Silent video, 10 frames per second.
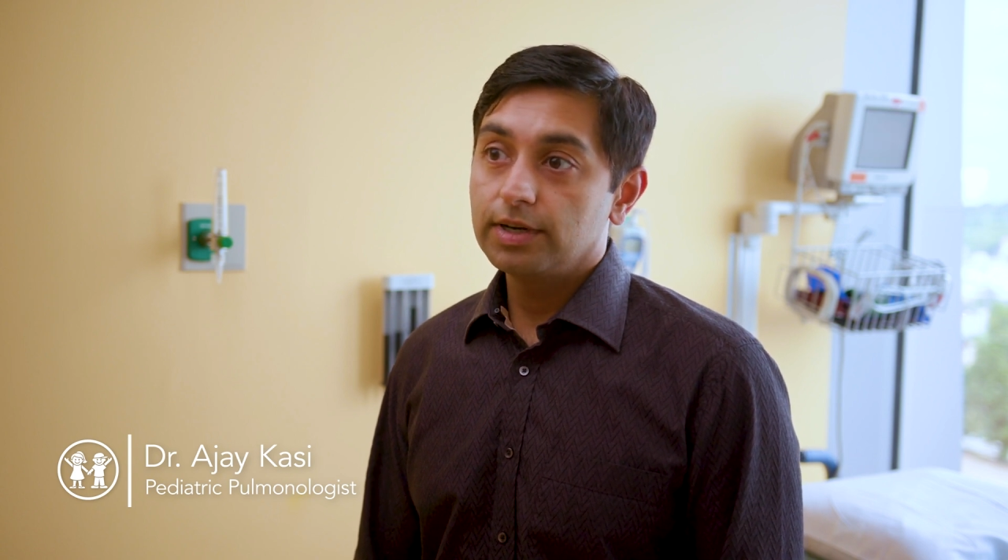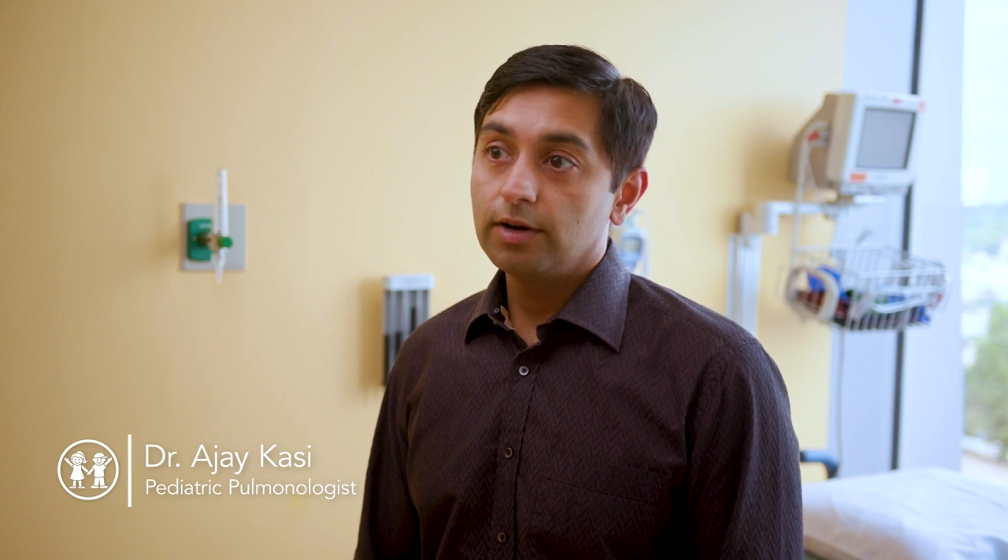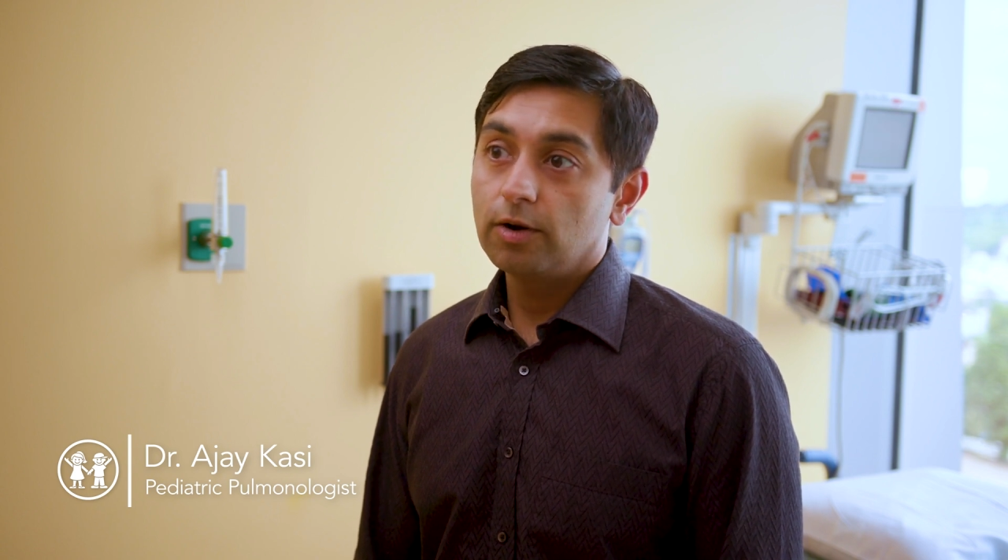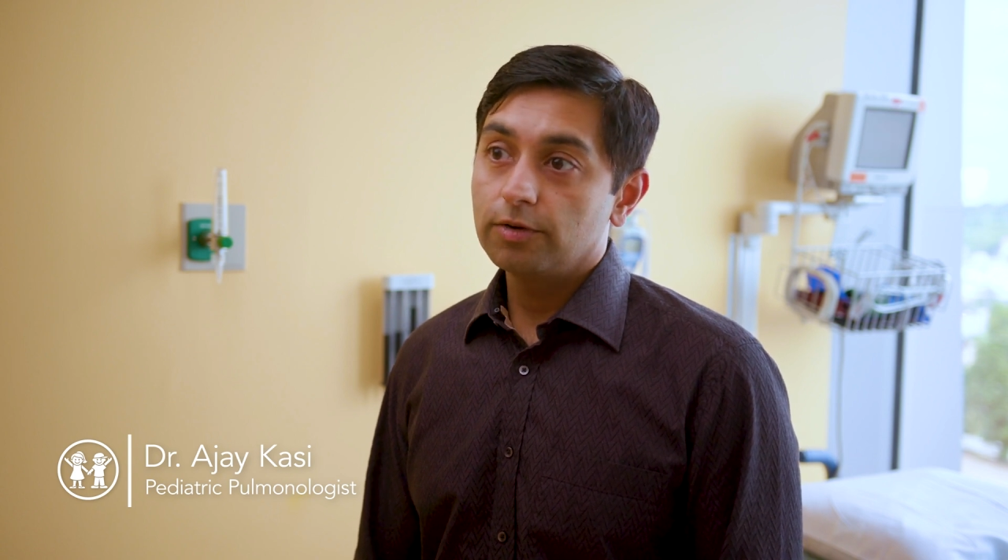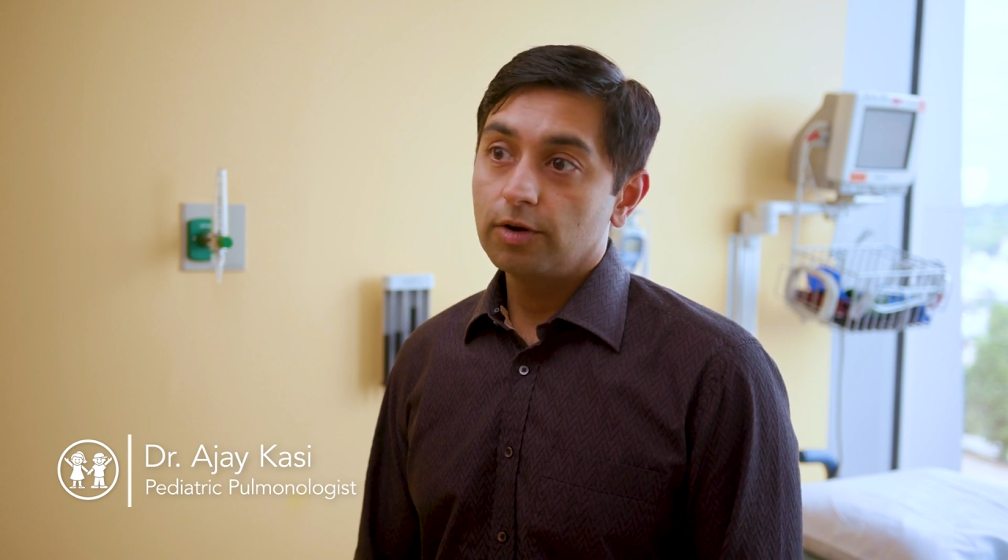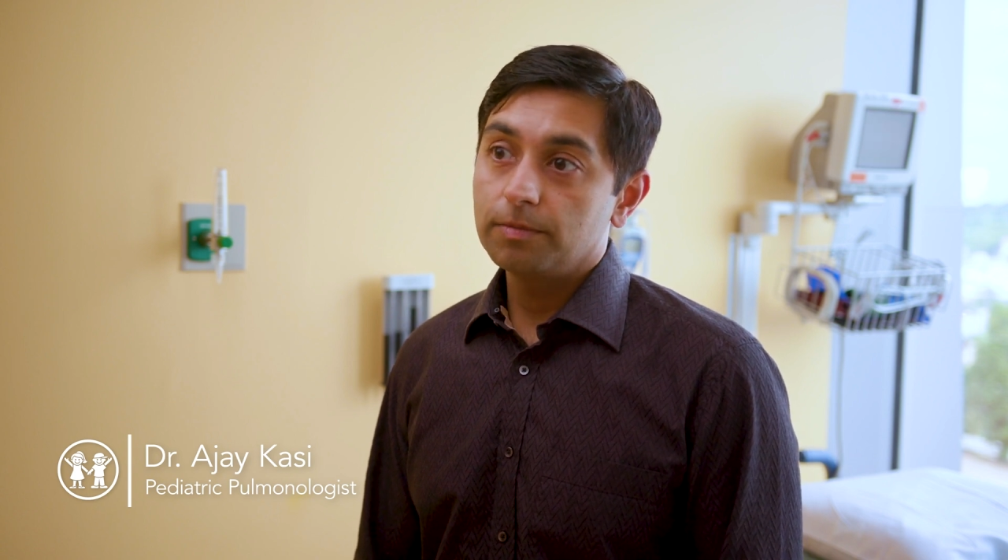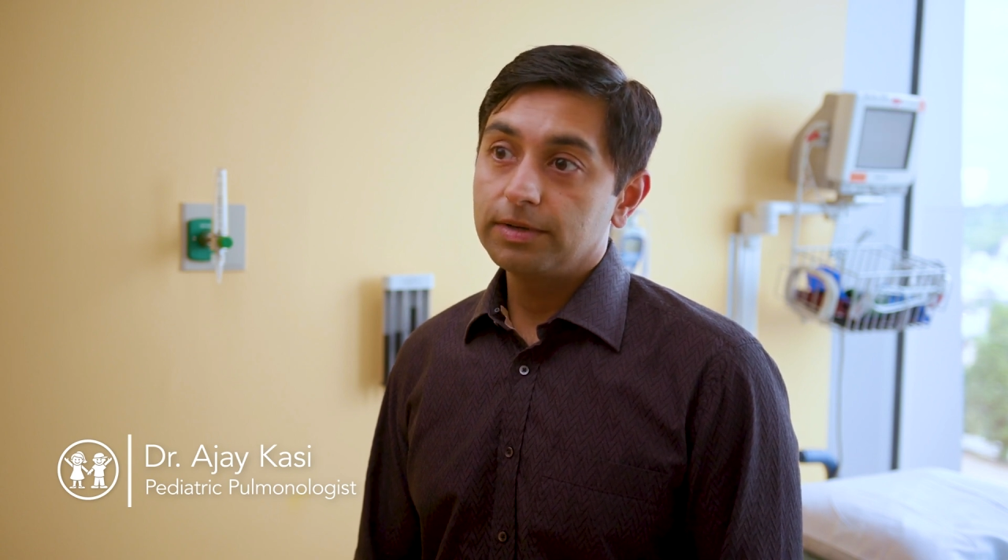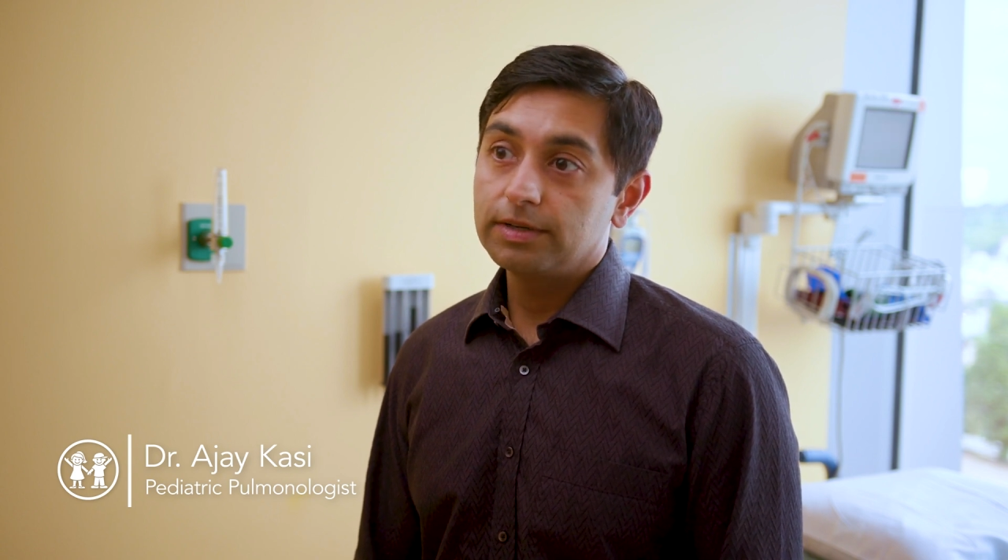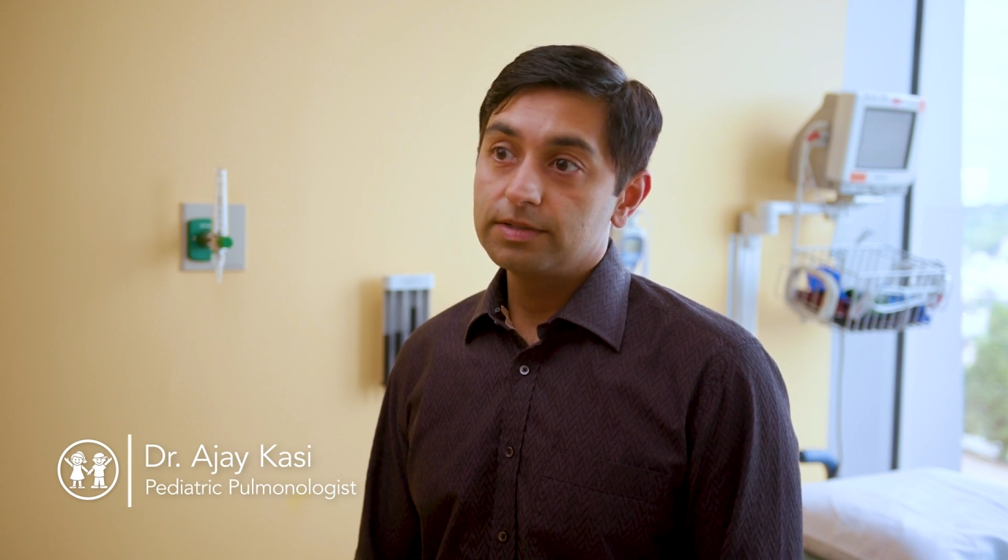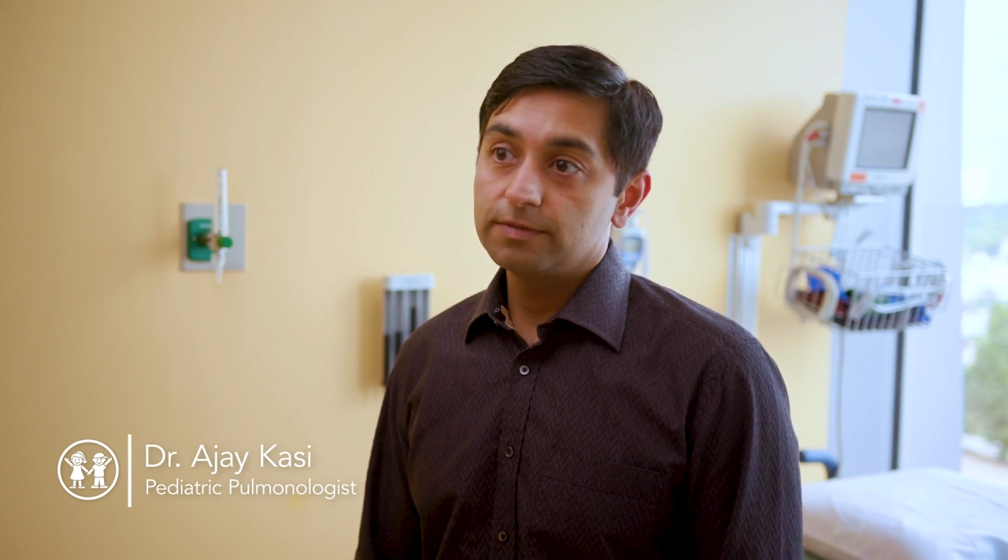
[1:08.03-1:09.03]
and
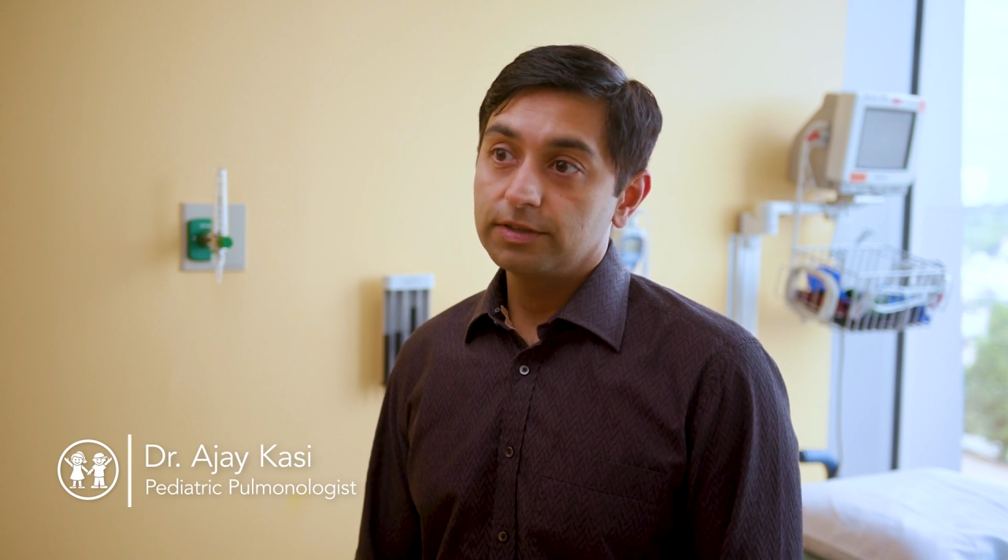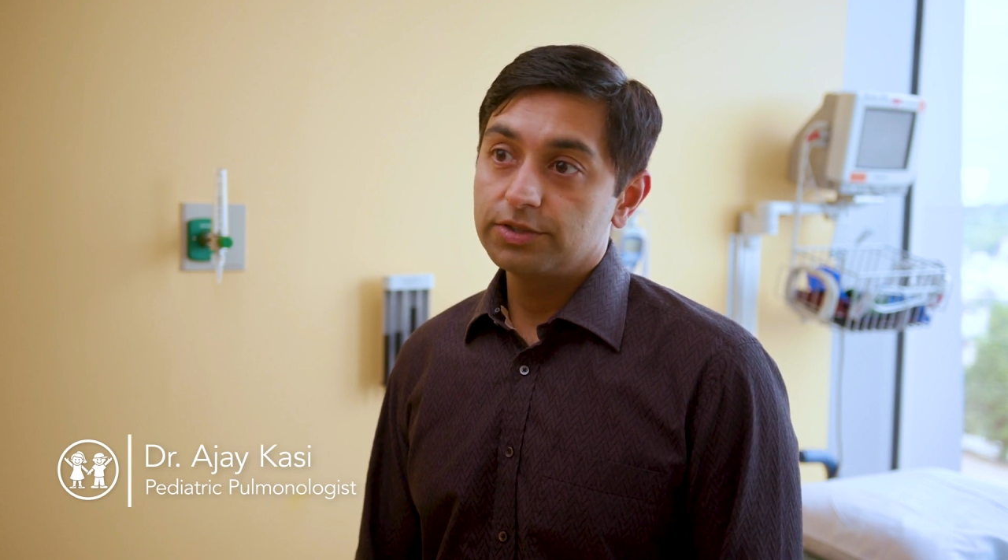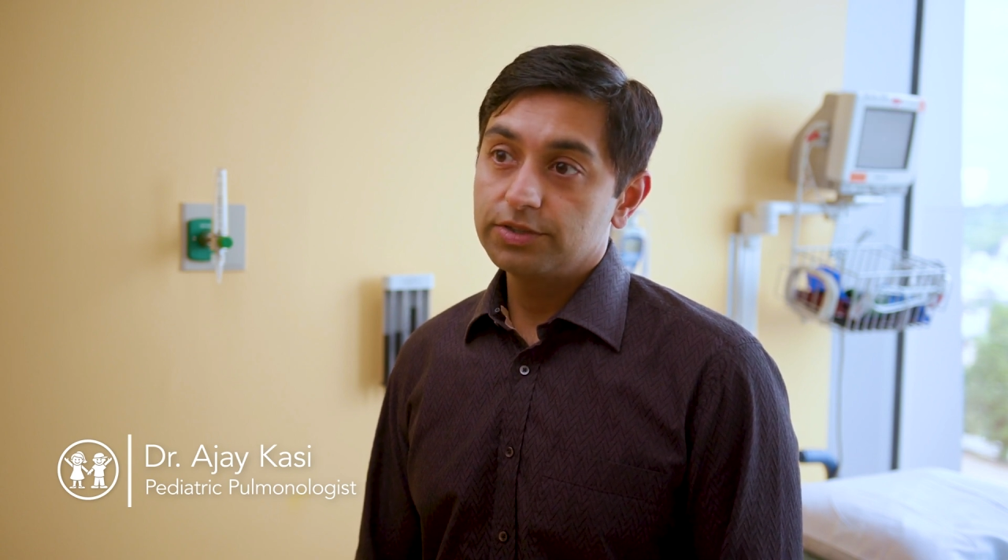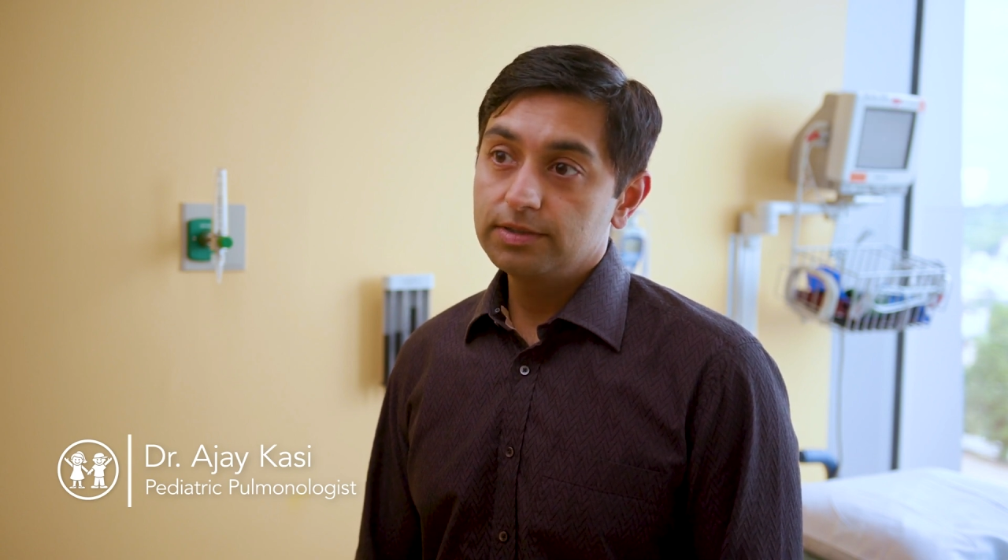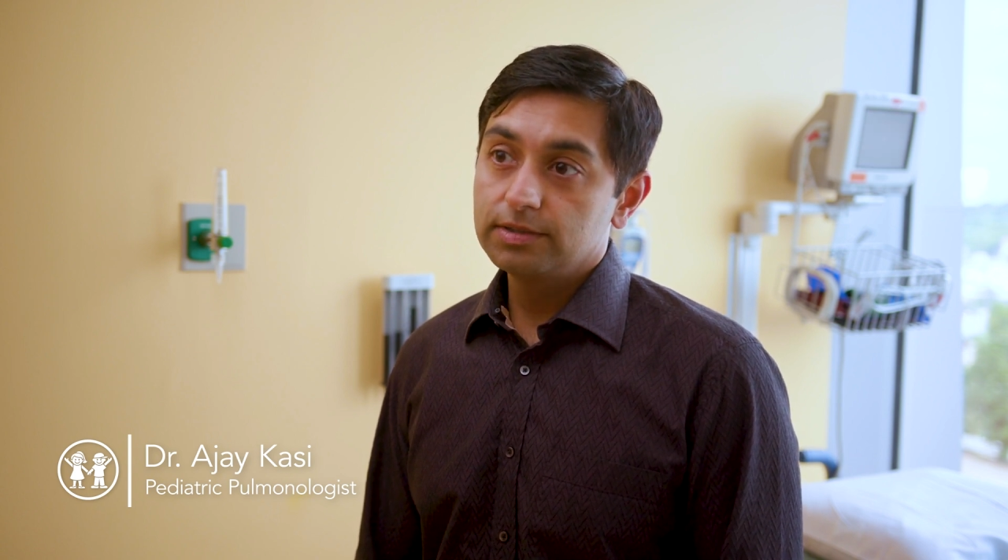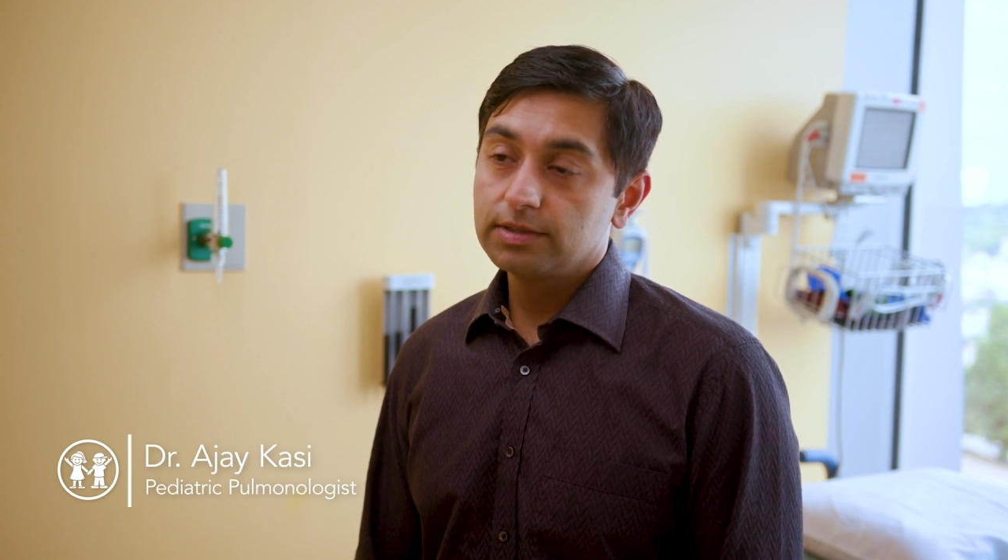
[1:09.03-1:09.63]
autonomic dysfunction.